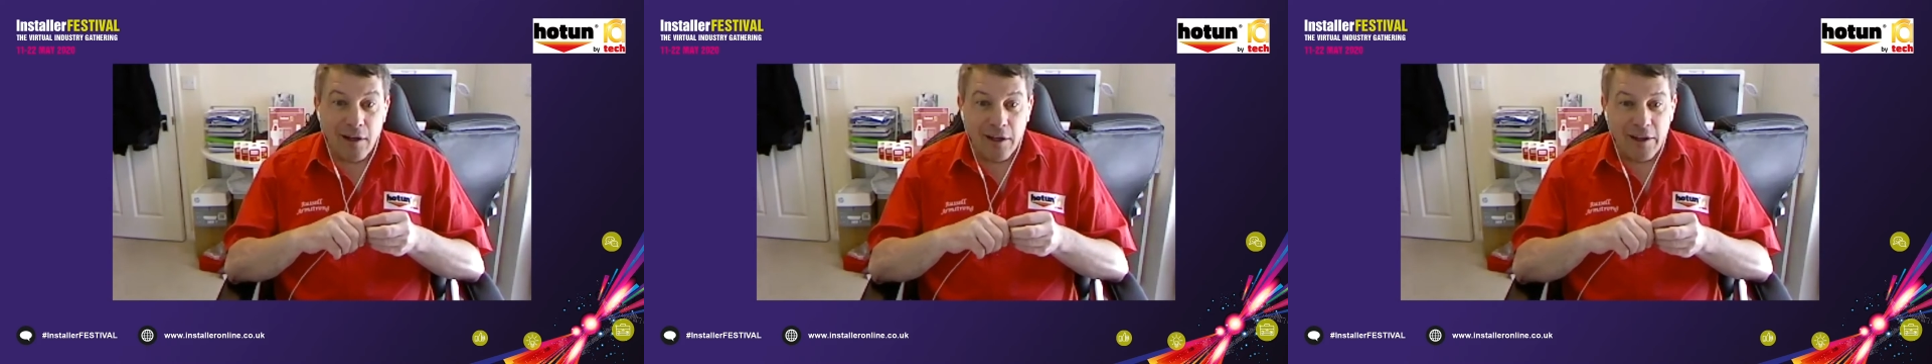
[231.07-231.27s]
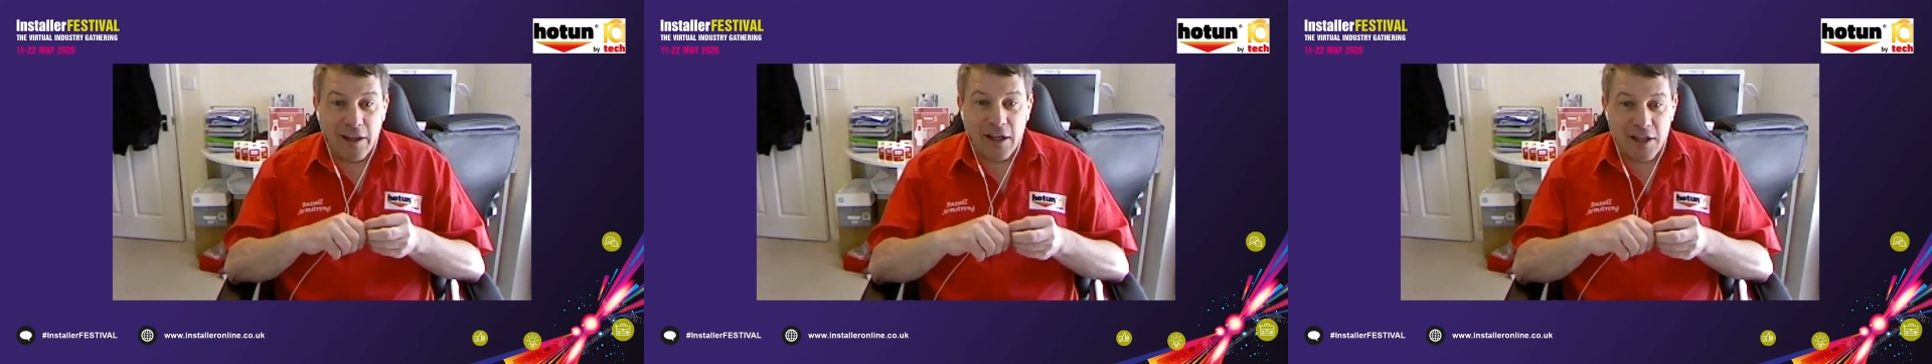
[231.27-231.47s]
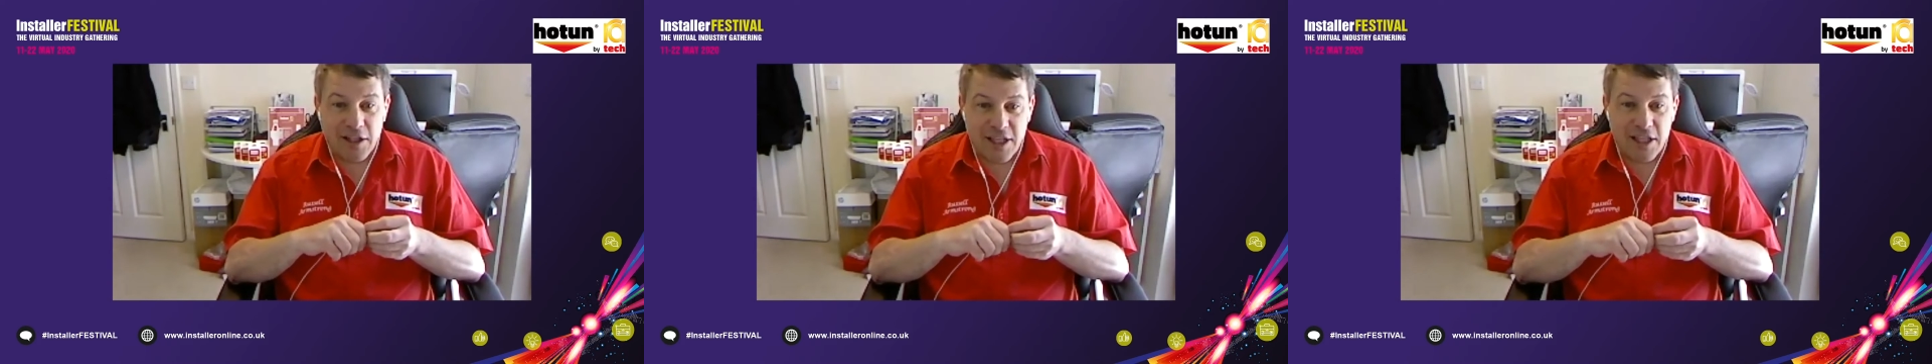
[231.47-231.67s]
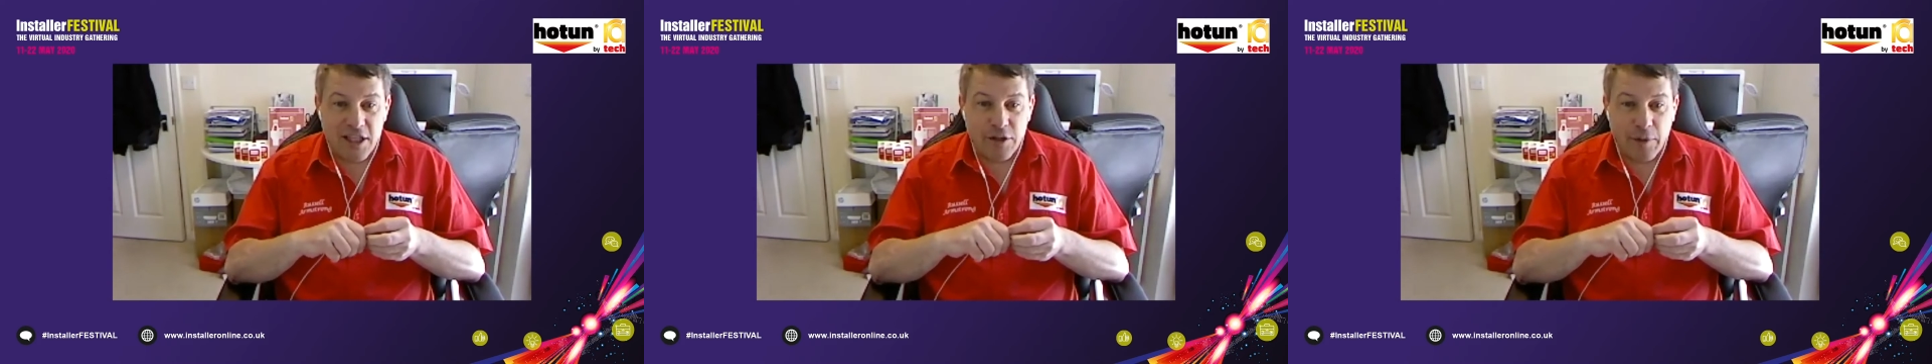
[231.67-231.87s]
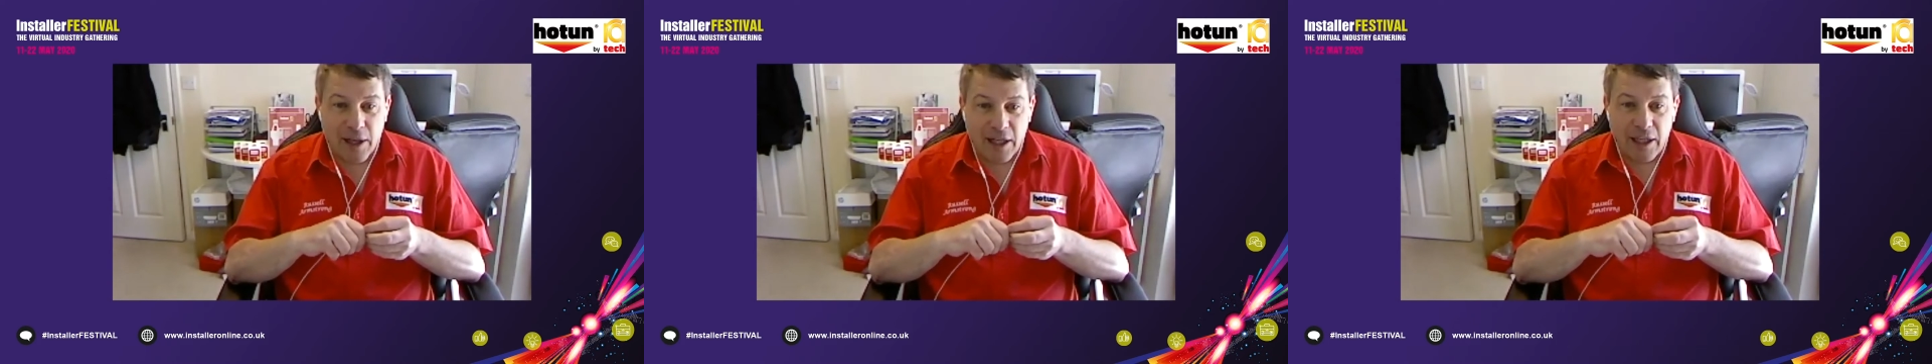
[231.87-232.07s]
And then I said
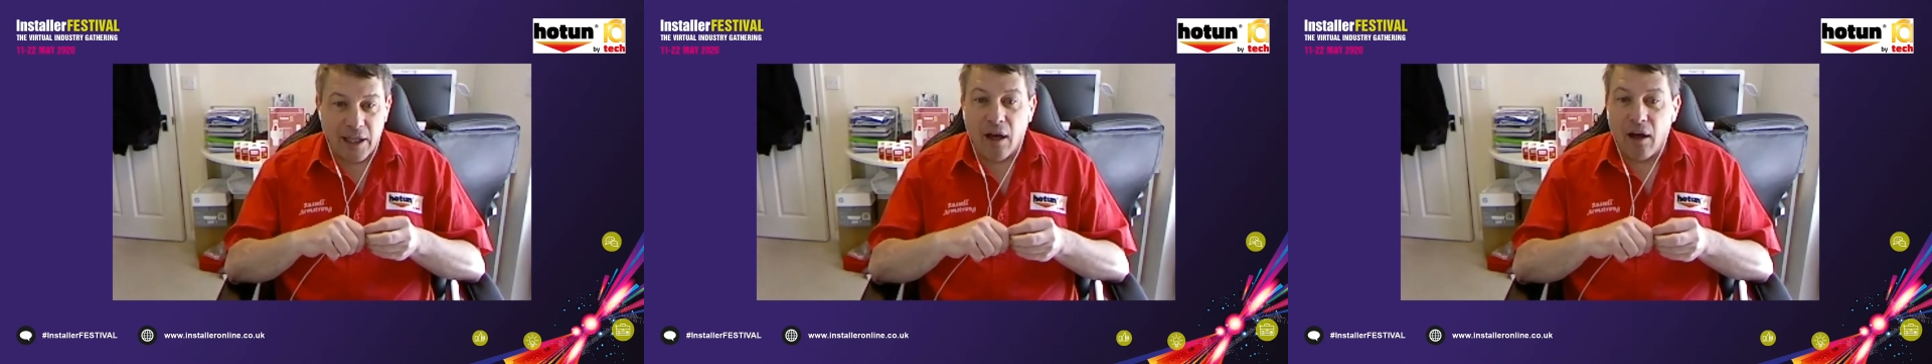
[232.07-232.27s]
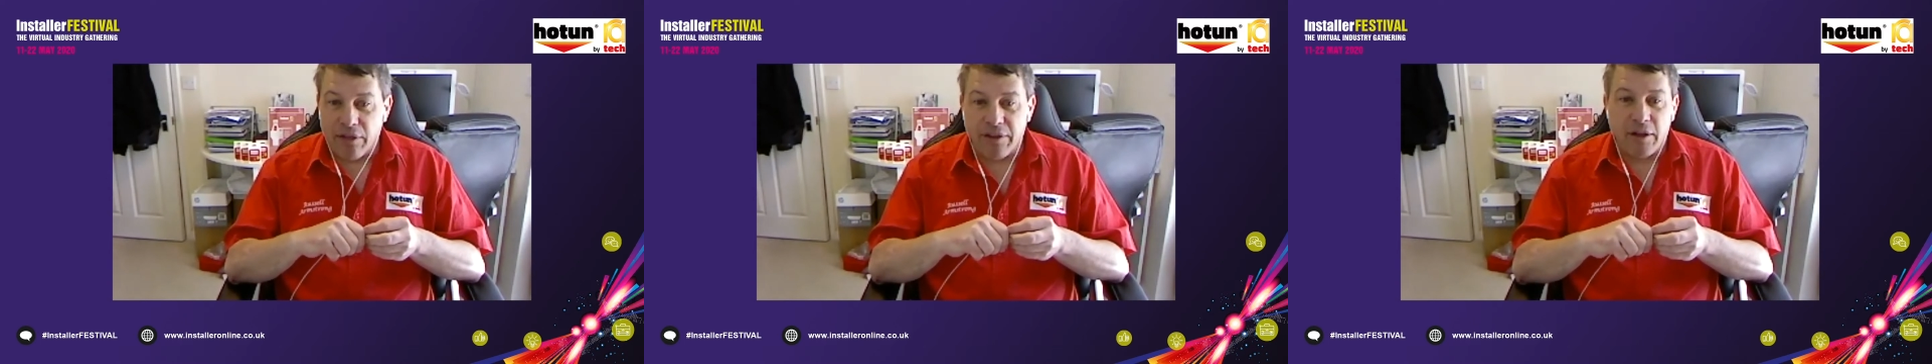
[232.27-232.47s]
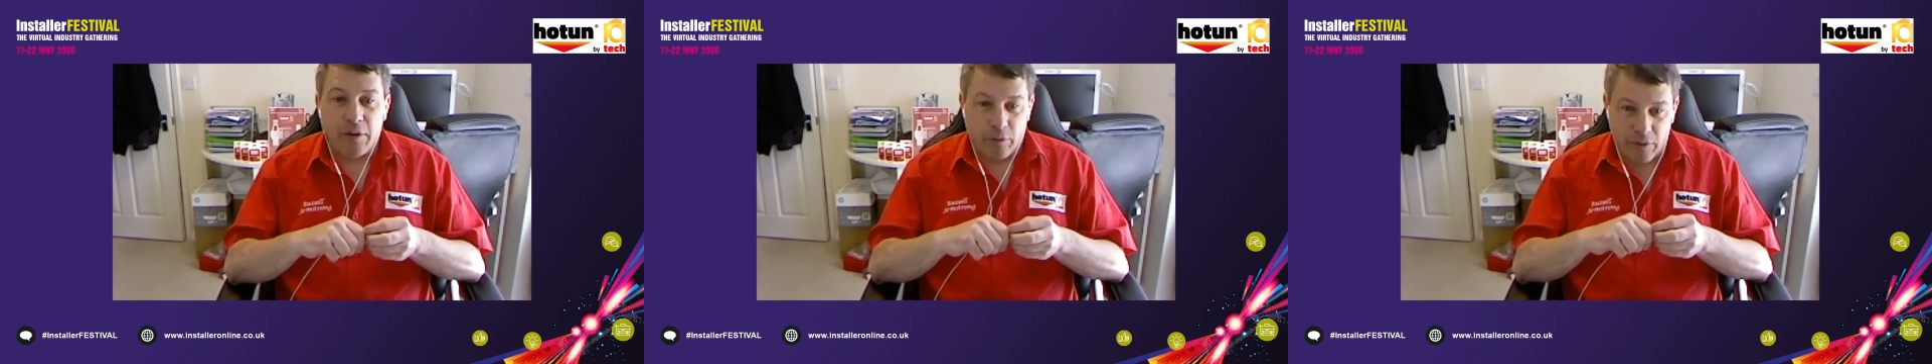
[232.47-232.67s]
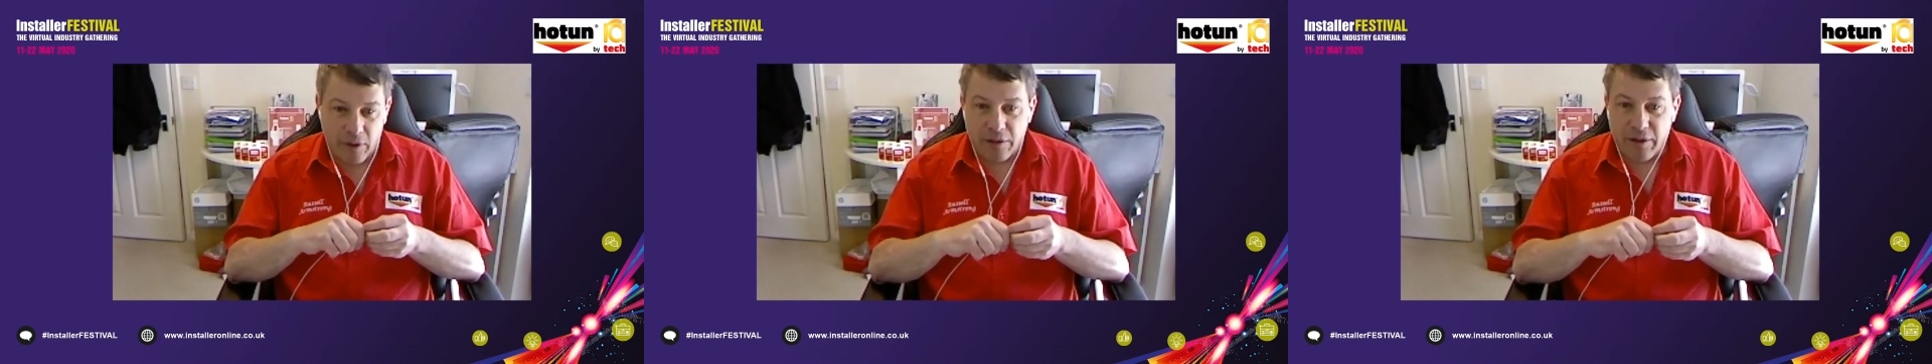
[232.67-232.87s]
to Ali, I think